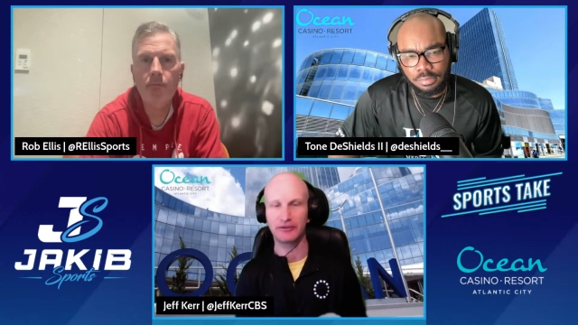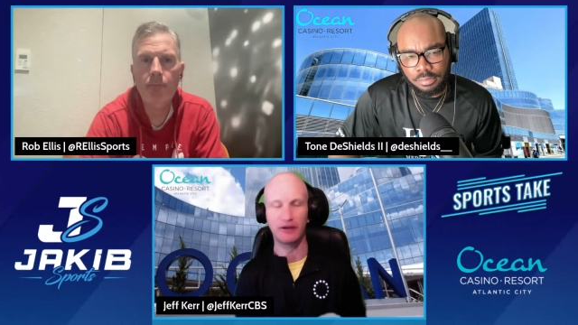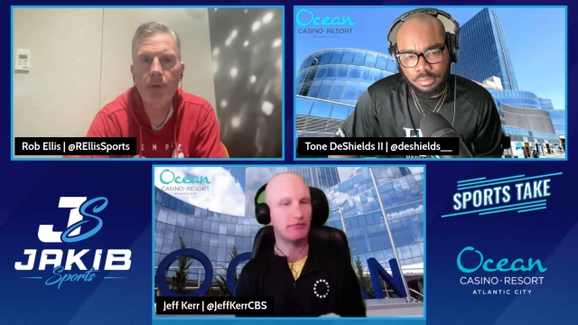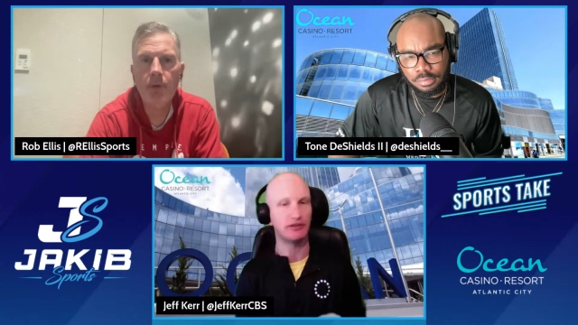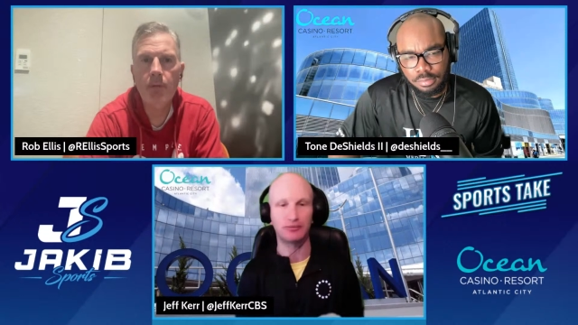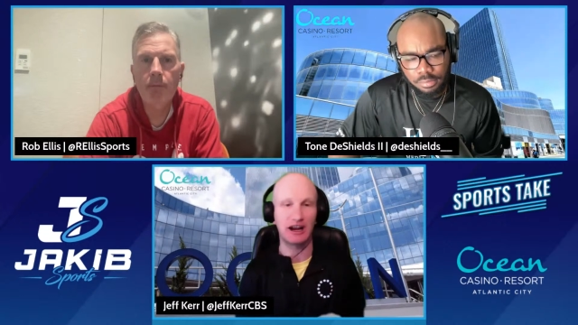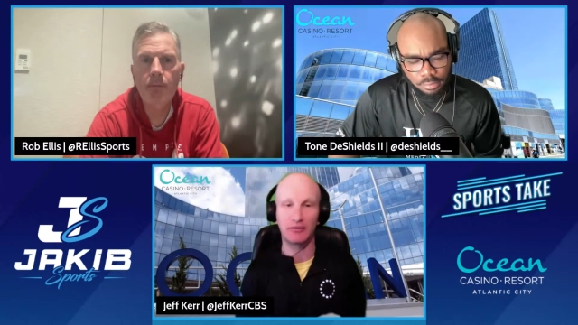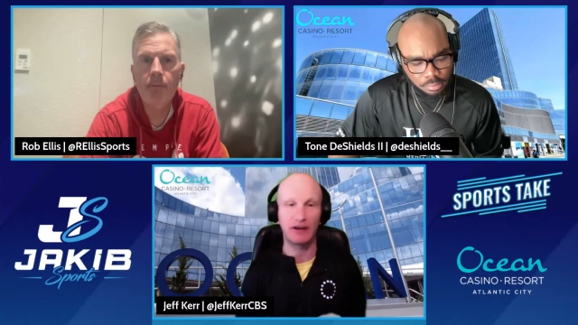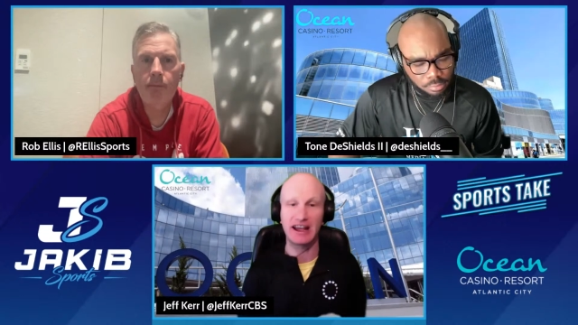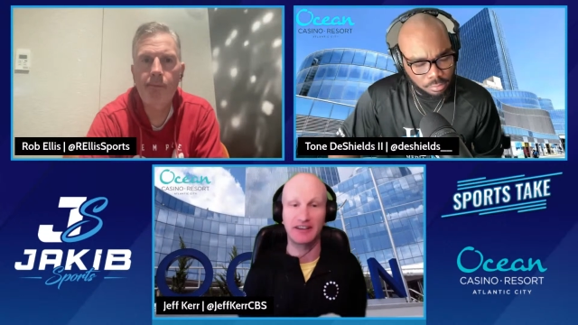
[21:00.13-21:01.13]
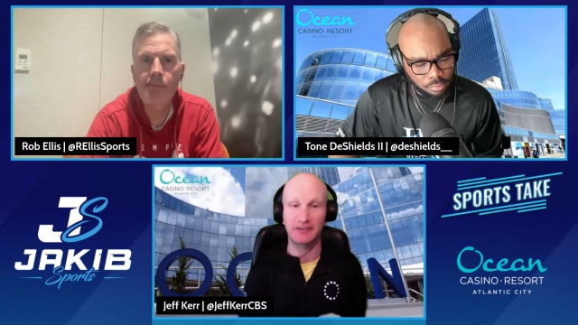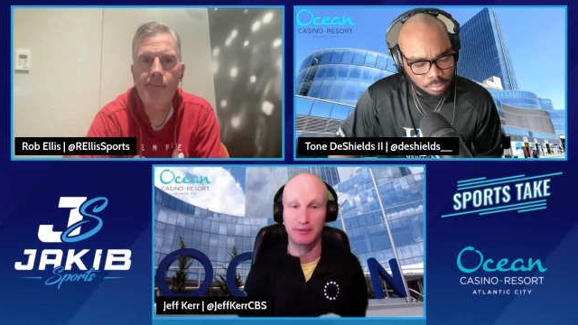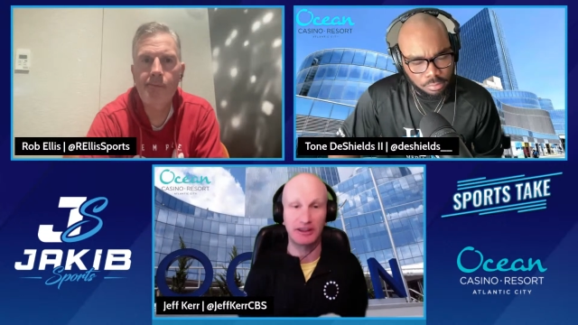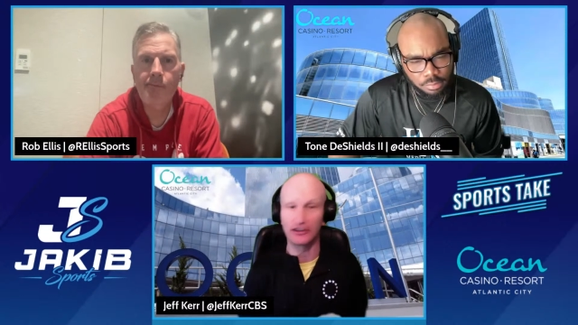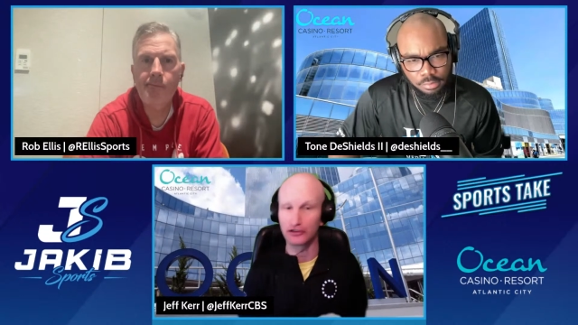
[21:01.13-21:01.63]
Speaker 1: line, which, by the way, hasn't
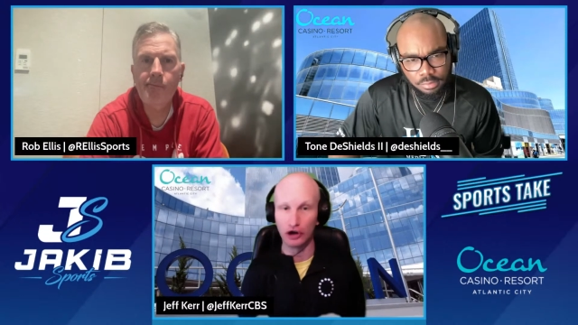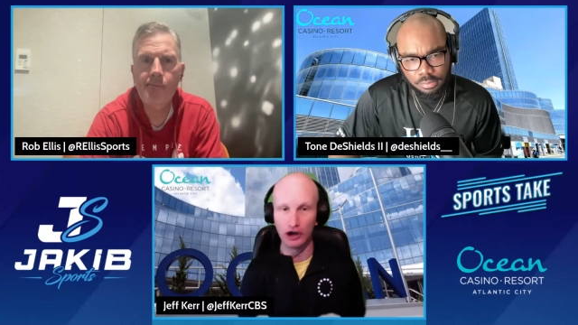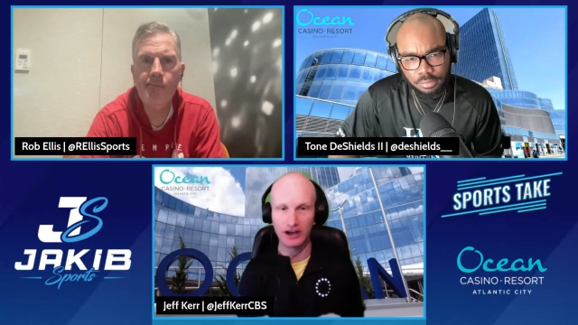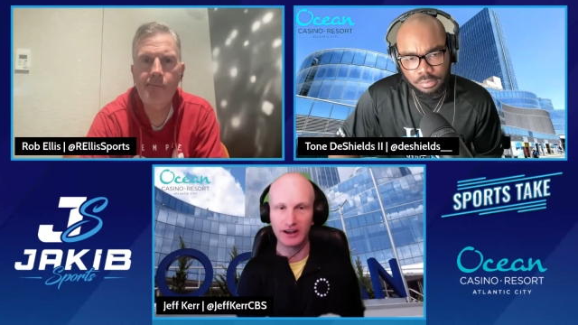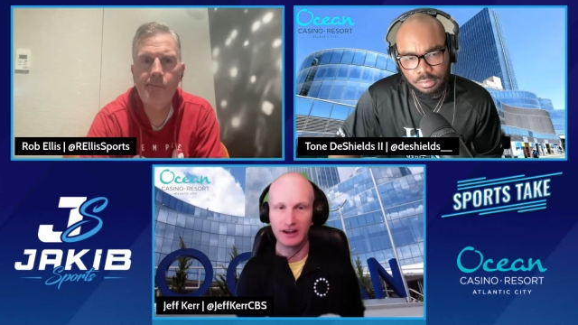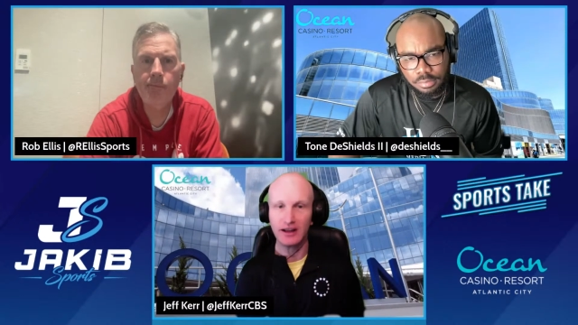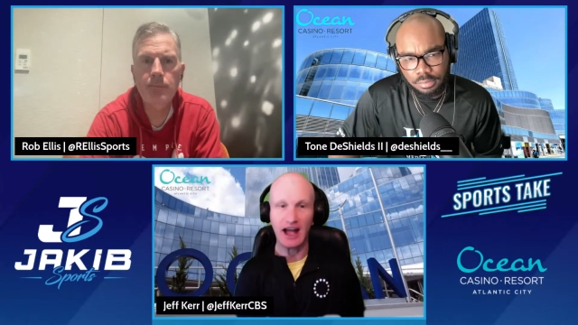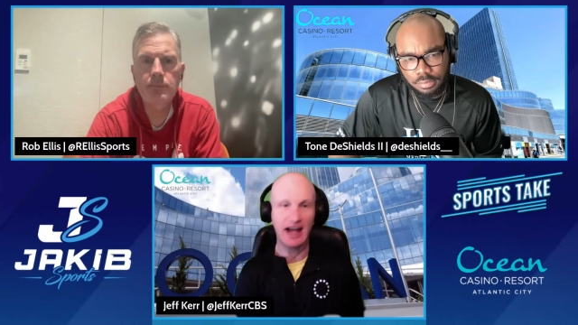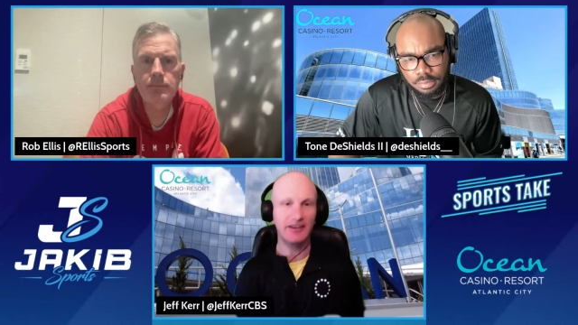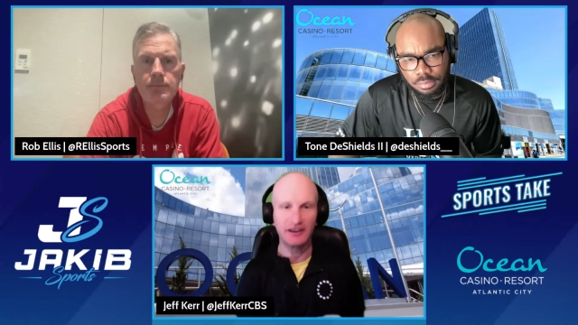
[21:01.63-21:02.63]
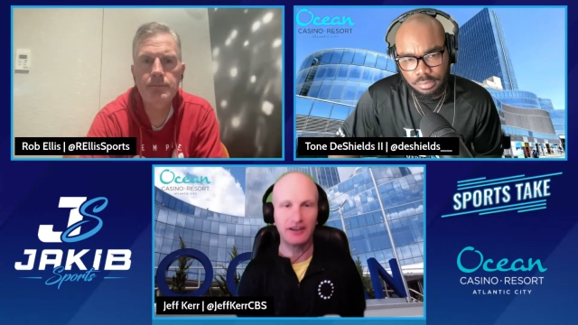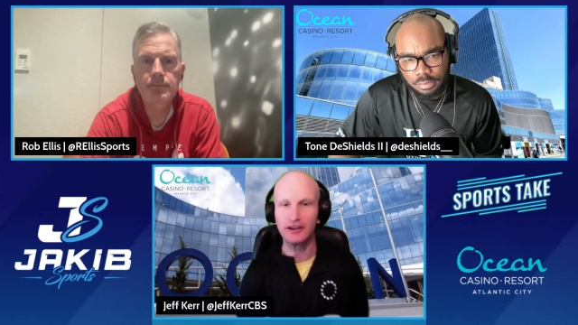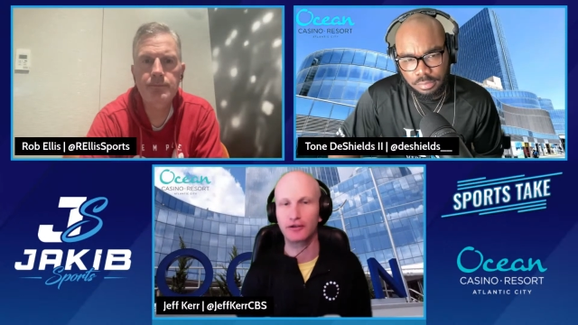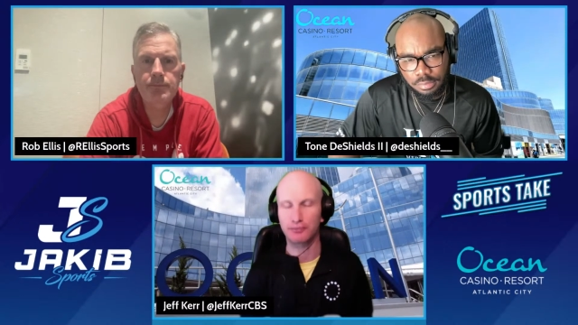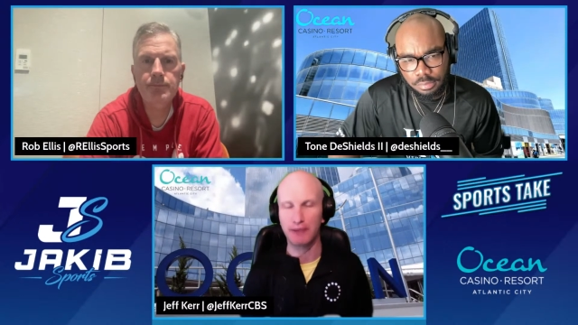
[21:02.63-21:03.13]
been as good as in
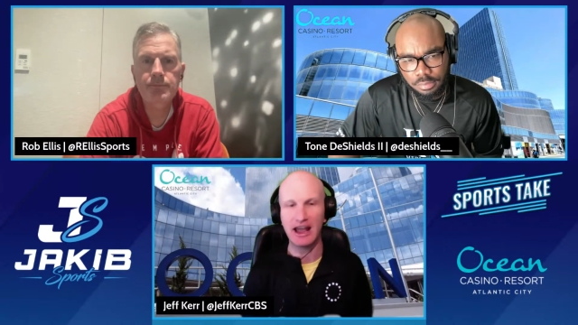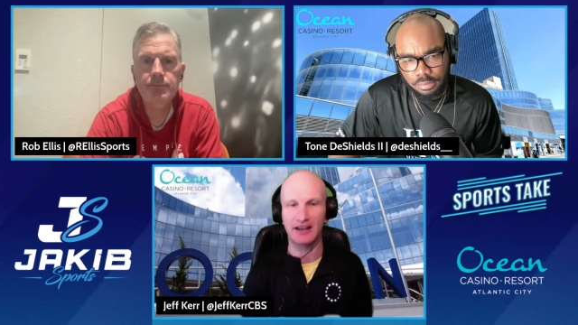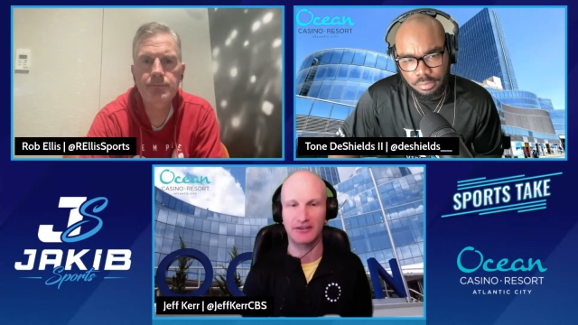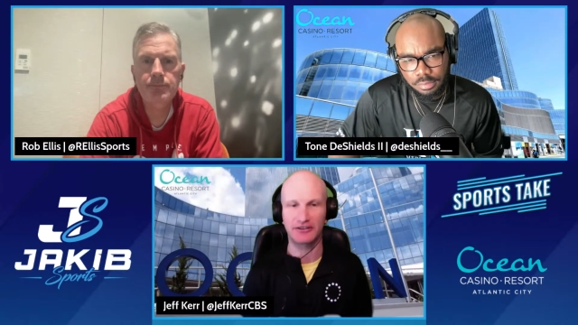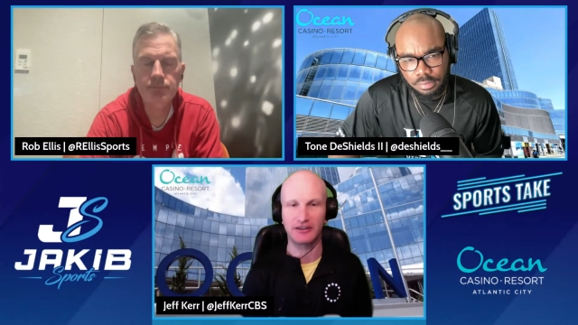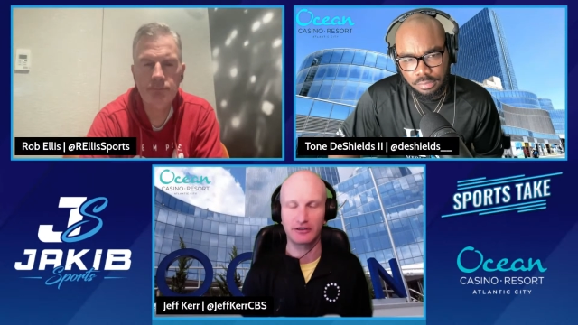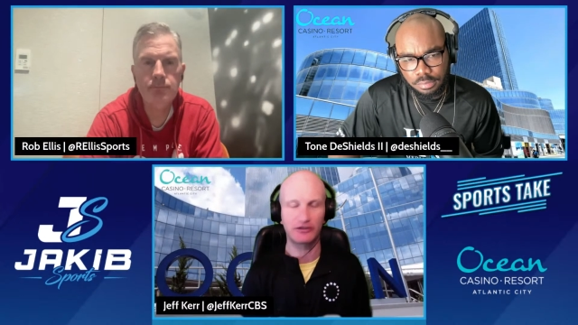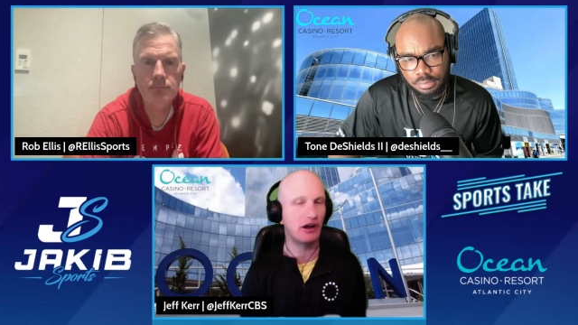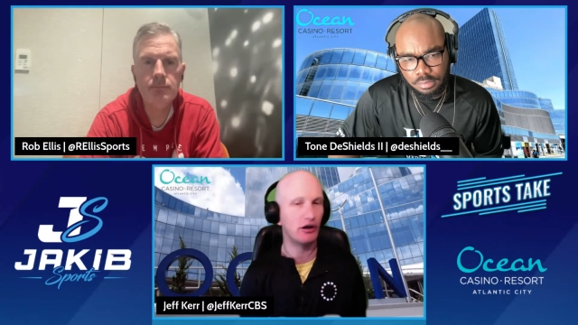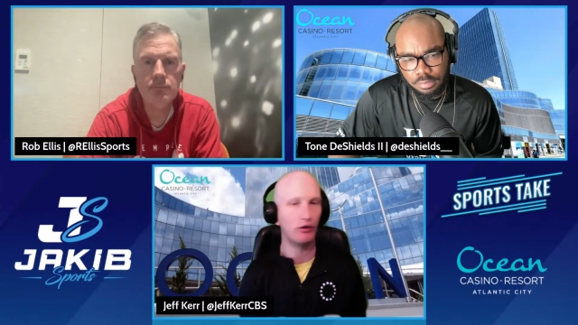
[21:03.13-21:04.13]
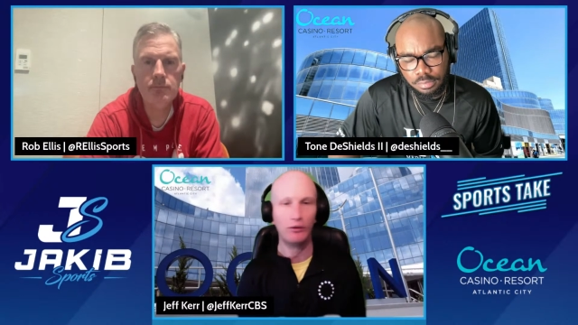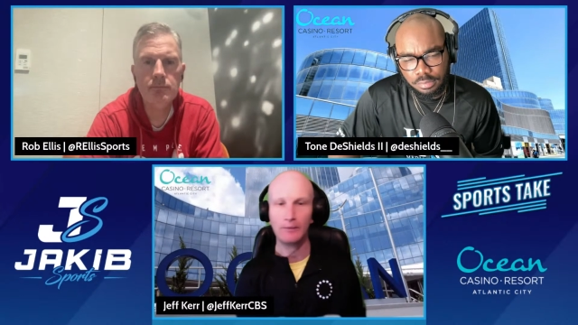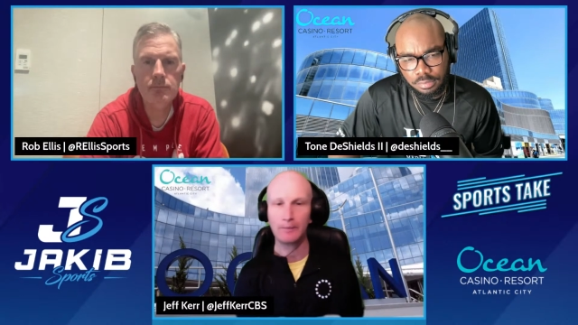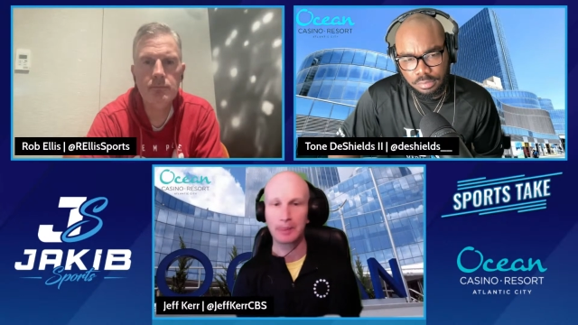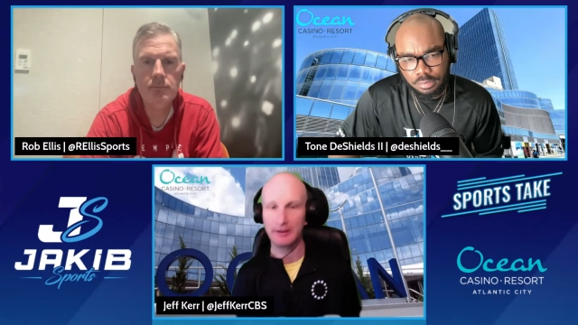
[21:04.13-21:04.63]
years past. So
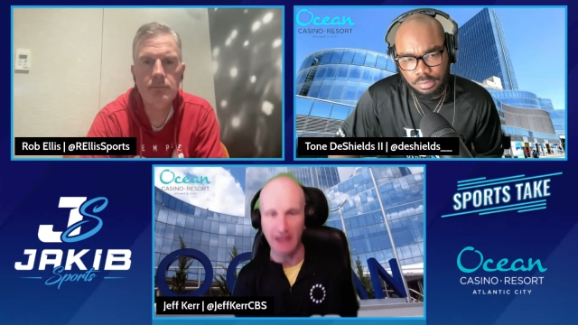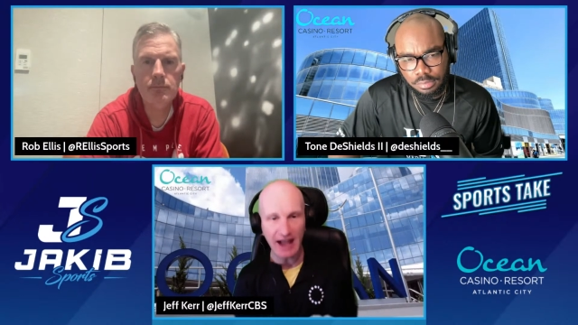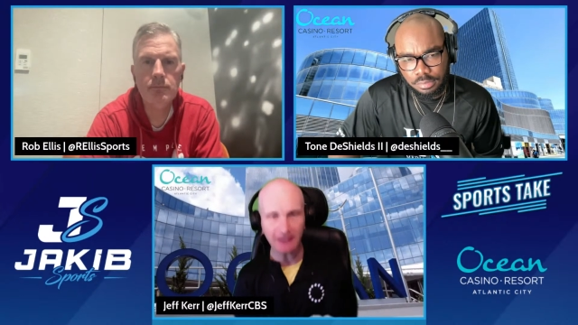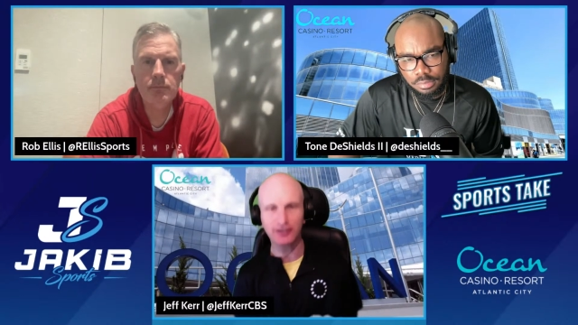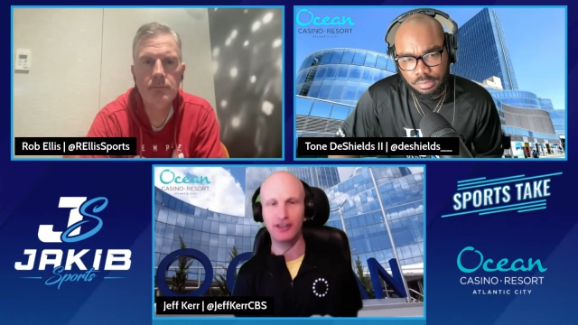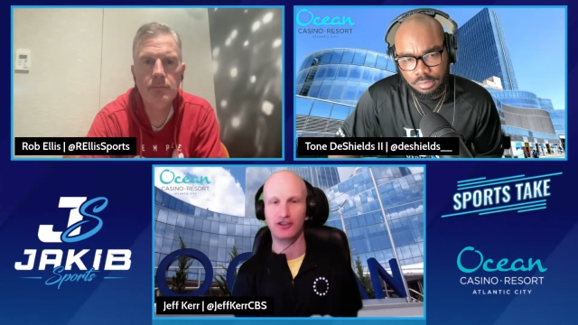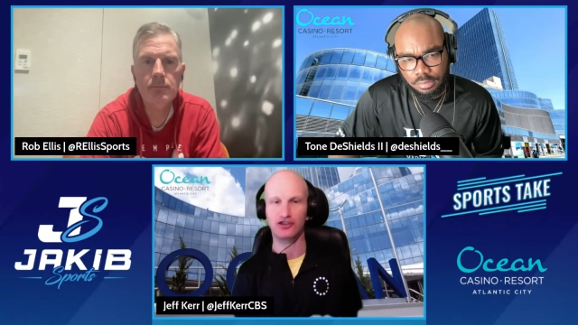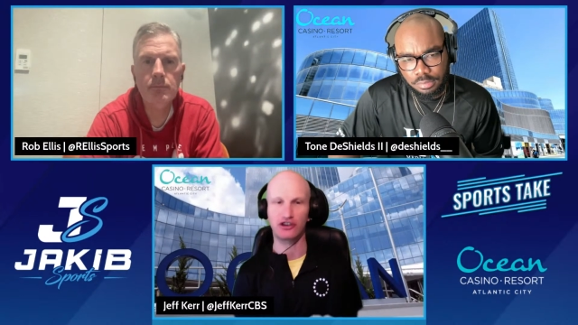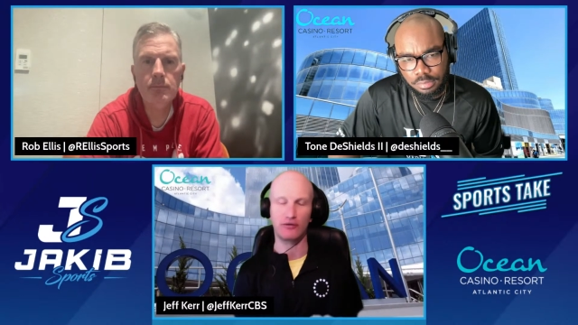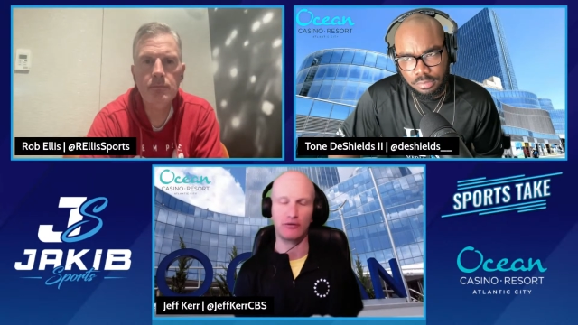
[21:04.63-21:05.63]
that's an issue.